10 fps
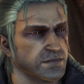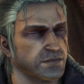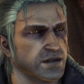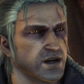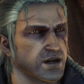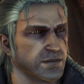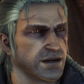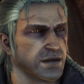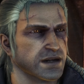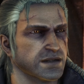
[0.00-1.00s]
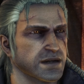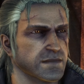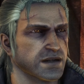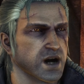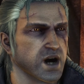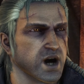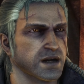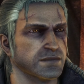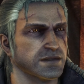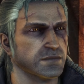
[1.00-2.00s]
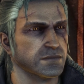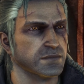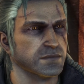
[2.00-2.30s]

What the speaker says: them, I won't be able to summon the ghosts.